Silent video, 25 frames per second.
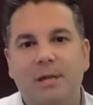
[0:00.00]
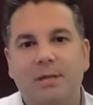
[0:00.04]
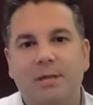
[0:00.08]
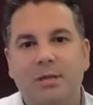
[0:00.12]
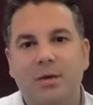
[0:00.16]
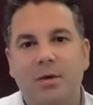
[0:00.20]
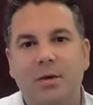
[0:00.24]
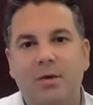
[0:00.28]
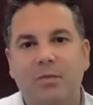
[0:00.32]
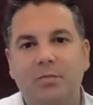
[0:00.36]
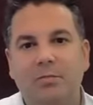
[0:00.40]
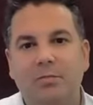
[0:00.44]

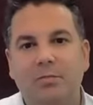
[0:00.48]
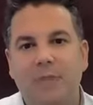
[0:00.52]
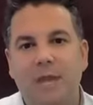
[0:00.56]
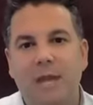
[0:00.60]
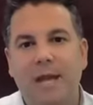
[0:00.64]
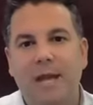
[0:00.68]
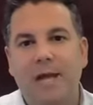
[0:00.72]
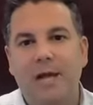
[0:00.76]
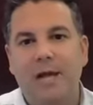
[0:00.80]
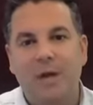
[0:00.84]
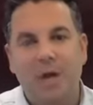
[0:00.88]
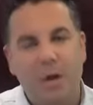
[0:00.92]
So um,
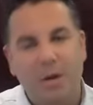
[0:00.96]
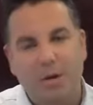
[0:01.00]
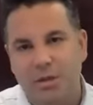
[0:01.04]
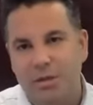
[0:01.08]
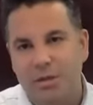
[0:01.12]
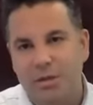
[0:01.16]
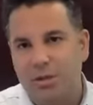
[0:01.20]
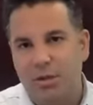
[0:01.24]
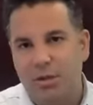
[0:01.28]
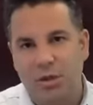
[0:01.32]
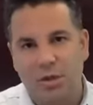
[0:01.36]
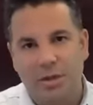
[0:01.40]
I
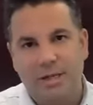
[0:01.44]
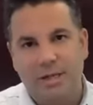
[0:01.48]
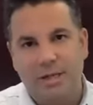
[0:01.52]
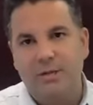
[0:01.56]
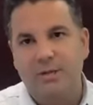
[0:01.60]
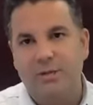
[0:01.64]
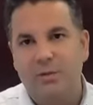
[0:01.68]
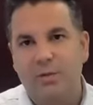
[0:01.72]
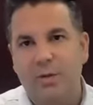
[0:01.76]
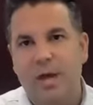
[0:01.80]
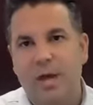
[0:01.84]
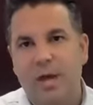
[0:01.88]
encourage you to look
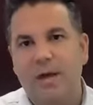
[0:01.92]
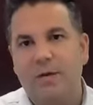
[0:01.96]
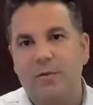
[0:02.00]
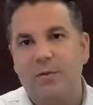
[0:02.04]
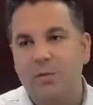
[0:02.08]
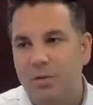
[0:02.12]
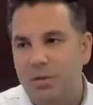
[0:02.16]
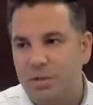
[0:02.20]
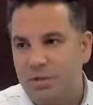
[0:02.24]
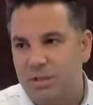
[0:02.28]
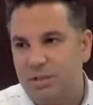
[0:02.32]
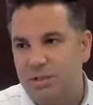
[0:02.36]
into that.
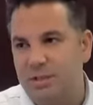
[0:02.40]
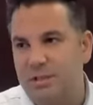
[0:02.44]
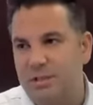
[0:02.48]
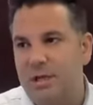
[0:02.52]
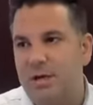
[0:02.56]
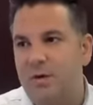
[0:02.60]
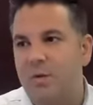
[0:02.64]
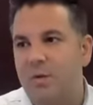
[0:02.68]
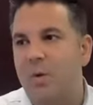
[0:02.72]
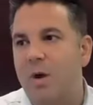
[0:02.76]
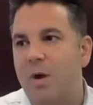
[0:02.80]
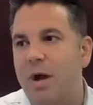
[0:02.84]
which is
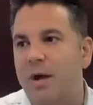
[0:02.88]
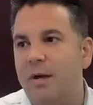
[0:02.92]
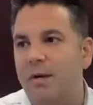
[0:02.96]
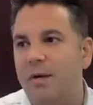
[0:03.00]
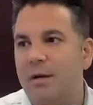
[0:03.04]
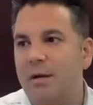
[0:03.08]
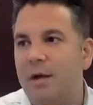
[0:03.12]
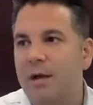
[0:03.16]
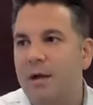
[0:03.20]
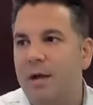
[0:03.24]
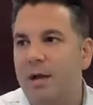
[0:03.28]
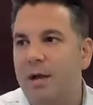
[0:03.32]

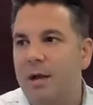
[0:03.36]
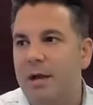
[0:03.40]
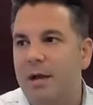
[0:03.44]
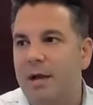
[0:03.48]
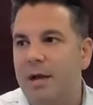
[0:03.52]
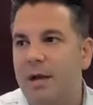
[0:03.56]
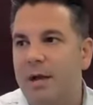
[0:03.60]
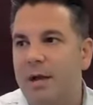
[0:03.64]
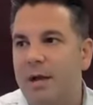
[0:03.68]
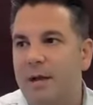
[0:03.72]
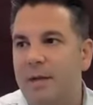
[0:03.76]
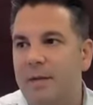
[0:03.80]
acquire
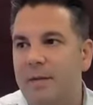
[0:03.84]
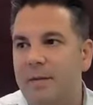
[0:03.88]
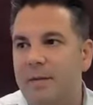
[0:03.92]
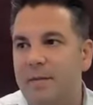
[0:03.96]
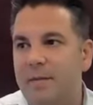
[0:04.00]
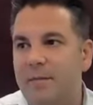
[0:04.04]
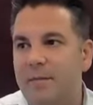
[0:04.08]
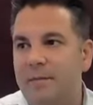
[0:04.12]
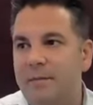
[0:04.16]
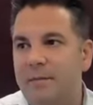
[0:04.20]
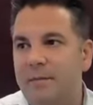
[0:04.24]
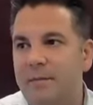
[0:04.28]

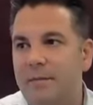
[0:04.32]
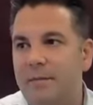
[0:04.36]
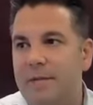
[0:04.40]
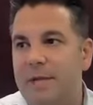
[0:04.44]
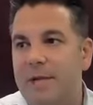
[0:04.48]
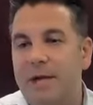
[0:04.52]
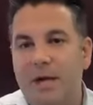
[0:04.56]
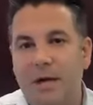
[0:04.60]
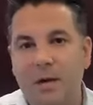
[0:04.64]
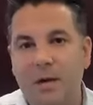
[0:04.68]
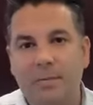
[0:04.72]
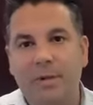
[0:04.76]
um,
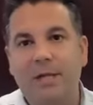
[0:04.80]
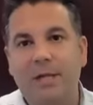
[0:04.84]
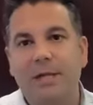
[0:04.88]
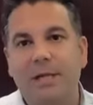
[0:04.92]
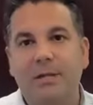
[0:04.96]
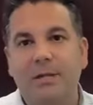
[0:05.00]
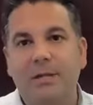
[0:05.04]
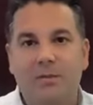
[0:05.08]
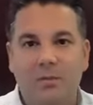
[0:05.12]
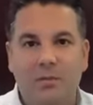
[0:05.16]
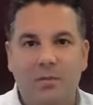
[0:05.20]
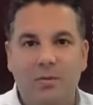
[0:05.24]
that
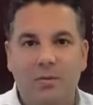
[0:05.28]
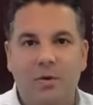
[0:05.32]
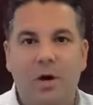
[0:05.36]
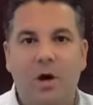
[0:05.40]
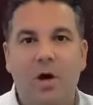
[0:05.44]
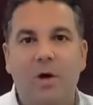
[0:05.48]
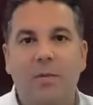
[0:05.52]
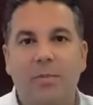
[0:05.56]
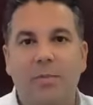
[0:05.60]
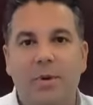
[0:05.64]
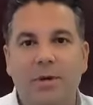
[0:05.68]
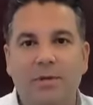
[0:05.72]
company to
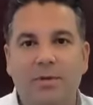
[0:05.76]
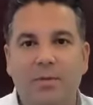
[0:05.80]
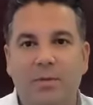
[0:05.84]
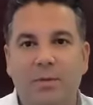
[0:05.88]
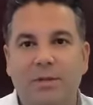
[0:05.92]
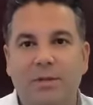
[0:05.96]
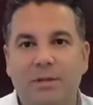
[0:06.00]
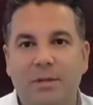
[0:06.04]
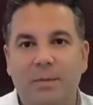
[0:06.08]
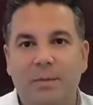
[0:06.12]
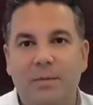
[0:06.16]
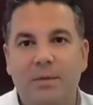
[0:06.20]
help us
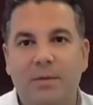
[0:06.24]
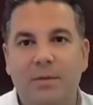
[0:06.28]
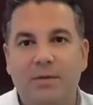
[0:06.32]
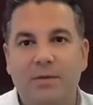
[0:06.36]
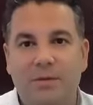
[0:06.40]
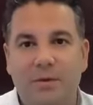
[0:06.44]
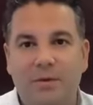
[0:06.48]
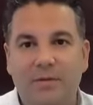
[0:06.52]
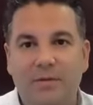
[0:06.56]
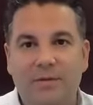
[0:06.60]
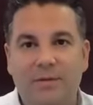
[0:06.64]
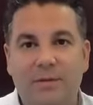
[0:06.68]
with some of the
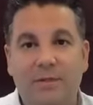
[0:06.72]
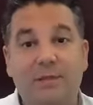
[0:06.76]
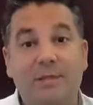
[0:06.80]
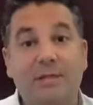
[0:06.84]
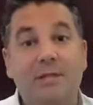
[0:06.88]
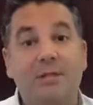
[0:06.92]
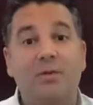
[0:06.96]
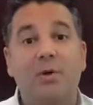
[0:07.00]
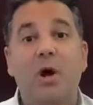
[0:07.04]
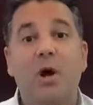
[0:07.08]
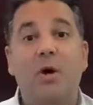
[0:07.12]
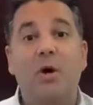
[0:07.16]
services
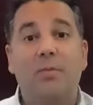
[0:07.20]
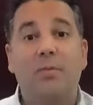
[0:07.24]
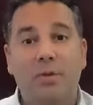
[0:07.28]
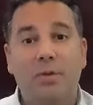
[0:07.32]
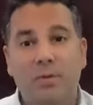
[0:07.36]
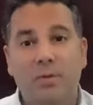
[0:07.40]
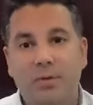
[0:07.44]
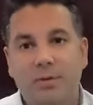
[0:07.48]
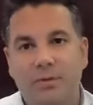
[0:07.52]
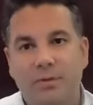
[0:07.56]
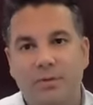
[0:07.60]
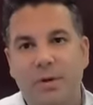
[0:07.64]
and to help
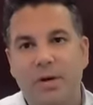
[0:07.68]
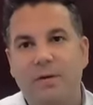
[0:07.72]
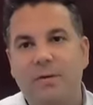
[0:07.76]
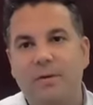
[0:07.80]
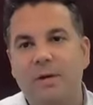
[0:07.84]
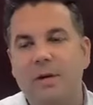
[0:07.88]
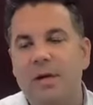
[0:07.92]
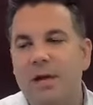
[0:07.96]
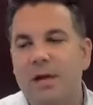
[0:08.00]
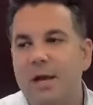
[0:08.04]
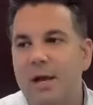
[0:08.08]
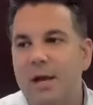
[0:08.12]
you as
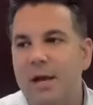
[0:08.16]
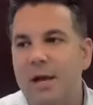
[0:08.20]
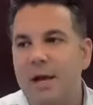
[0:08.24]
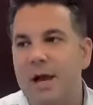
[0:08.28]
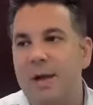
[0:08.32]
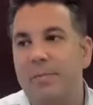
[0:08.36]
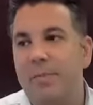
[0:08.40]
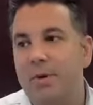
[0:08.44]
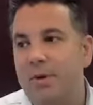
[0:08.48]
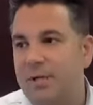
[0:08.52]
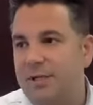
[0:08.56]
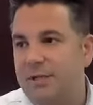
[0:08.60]
well.
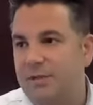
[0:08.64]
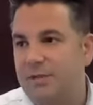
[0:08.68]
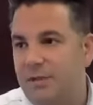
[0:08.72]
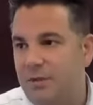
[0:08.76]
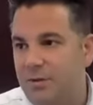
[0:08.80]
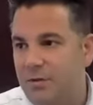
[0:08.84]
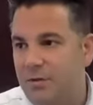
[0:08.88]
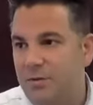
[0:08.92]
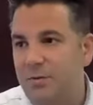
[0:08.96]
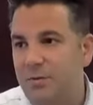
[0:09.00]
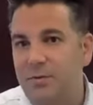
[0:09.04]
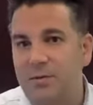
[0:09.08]
I put it to
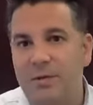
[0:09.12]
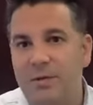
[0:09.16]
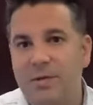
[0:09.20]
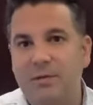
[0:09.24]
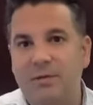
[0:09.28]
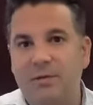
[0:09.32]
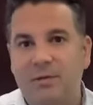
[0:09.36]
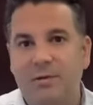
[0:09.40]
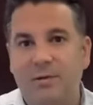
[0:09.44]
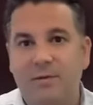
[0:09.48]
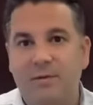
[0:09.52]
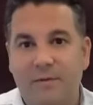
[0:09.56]
use,
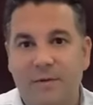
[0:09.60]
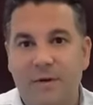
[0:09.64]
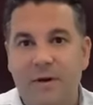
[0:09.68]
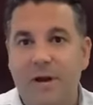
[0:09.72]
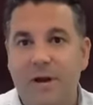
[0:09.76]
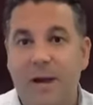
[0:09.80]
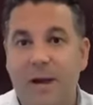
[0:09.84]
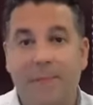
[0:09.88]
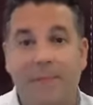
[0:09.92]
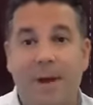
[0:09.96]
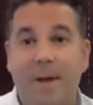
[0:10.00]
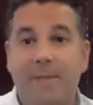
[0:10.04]
and so
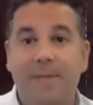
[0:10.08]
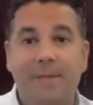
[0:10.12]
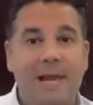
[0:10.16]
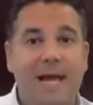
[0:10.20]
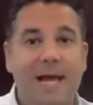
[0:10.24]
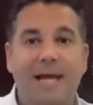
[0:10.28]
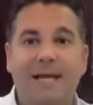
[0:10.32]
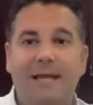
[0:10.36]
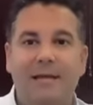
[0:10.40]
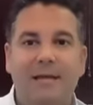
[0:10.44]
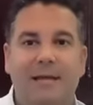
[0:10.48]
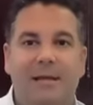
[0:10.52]
far I'm, I'm
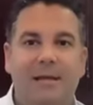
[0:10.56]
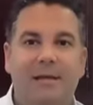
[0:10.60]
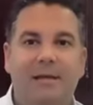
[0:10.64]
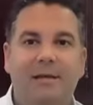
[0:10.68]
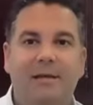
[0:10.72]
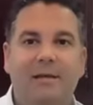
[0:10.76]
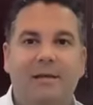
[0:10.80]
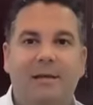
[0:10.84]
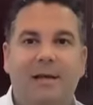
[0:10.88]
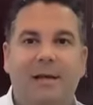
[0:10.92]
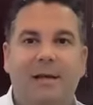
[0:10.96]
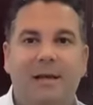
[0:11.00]
liking it,
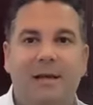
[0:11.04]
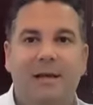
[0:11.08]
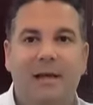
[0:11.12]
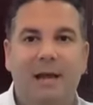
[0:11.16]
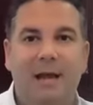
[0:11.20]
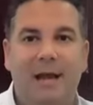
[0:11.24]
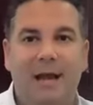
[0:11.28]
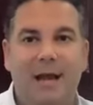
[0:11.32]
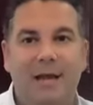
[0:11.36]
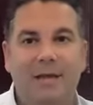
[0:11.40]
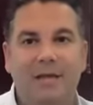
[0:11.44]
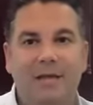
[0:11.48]
and
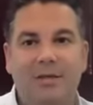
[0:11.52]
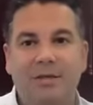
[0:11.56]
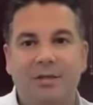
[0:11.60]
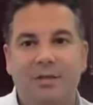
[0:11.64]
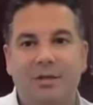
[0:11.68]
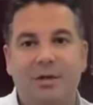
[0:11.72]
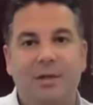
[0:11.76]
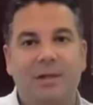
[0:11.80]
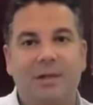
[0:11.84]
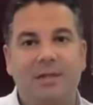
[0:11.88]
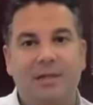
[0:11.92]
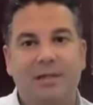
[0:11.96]
and I just
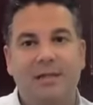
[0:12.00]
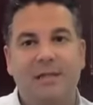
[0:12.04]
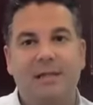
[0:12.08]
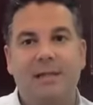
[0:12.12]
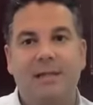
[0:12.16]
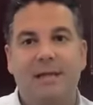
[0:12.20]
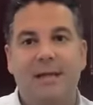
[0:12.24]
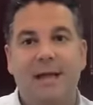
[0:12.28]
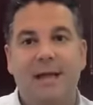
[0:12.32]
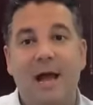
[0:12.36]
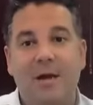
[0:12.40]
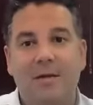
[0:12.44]
started
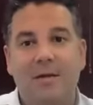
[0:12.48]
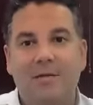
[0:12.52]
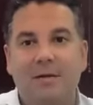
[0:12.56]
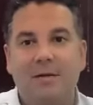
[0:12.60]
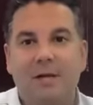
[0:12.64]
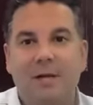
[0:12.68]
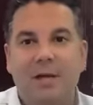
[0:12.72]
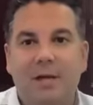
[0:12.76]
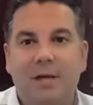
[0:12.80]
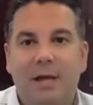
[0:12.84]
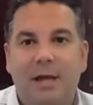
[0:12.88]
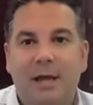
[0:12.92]
sending it out,
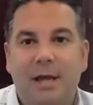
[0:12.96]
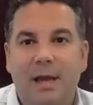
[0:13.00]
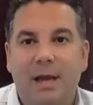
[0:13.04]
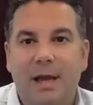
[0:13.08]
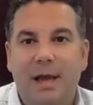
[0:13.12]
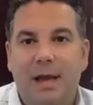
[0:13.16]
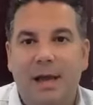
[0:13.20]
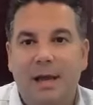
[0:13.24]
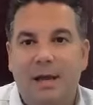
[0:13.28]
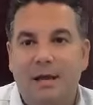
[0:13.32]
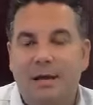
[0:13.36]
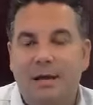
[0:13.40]

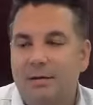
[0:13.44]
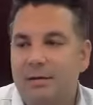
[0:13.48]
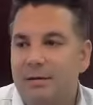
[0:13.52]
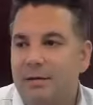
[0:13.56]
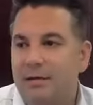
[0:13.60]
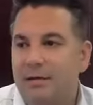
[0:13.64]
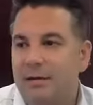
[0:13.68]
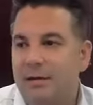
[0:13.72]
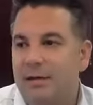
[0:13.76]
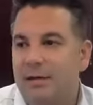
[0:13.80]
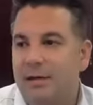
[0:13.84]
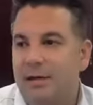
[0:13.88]

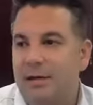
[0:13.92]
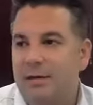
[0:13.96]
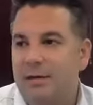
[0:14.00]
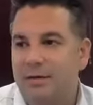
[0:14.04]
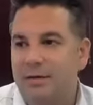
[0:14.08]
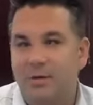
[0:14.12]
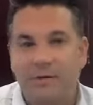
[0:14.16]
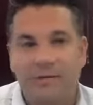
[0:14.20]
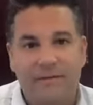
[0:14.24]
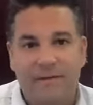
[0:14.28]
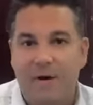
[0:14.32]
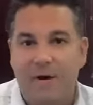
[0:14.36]
and and
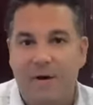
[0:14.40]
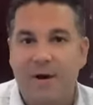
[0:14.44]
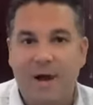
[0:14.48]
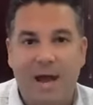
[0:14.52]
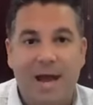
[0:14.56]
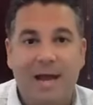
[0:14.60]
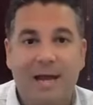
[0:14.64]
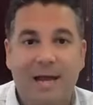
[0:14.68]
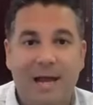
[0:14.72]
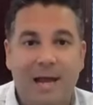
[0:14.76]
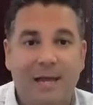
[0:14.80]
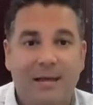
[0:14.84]
so far
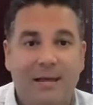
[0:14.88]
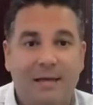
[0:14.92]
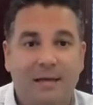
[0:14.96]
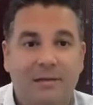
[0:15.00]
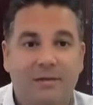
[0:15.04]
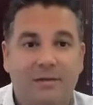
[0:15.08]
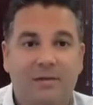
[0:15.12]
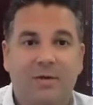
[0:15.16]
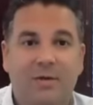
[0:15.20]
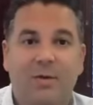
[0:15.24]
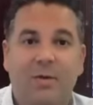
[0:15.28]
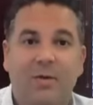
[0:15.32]
I like
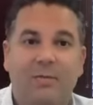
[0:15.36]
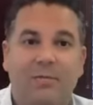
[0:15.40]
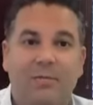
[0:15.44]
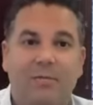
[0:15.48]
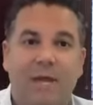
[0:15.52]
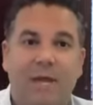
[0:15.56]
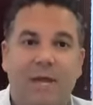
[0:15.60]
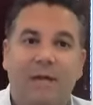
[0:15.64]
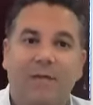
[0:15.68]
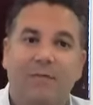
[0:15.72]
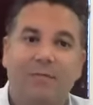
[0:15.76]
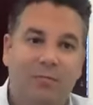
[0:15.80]
it. So
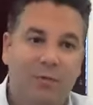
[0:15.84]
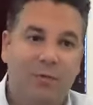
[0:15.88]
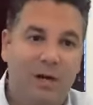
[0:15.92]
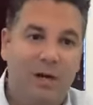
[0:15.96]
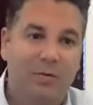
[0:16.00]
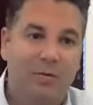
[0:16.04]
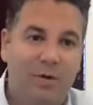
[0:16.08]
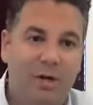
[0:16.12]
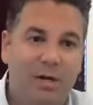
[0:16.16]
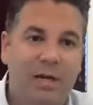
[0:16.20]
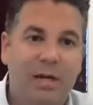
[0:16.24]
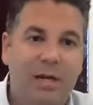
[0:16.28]
I
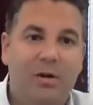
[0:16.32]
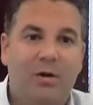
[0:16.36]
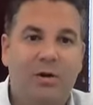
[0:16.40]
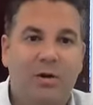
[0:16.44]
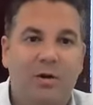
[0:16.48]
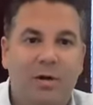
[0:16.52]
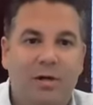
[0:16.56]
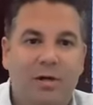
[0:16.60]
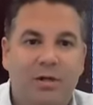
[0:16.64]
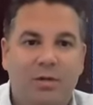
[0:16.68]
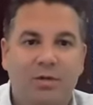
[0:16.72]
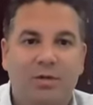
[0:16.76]
really really
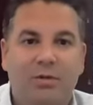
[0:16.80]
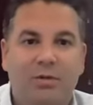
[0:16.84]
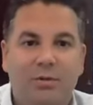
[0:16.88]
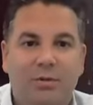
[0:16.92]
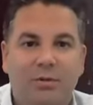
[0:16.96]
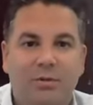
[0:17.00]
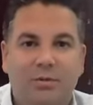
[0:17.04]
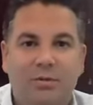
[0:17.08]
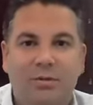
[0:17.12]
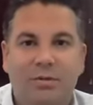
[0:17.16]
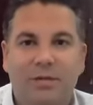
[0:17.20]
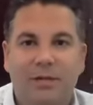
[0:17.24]
encourage you
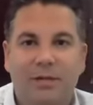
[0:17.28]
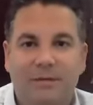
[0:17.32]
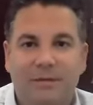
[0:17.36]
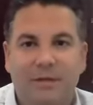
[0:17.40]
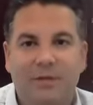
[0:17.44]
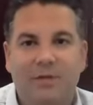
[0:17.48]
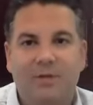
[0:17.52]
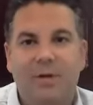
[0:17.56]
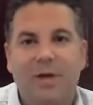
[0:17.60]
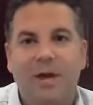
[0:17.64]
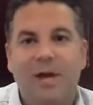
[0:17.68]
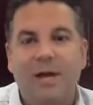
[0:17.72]
to give it
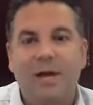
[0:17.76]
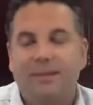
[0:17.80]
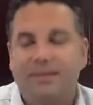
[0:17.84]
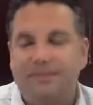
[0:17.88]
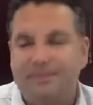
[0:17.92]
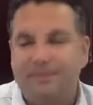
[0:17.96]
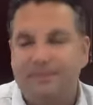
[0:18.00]
a try.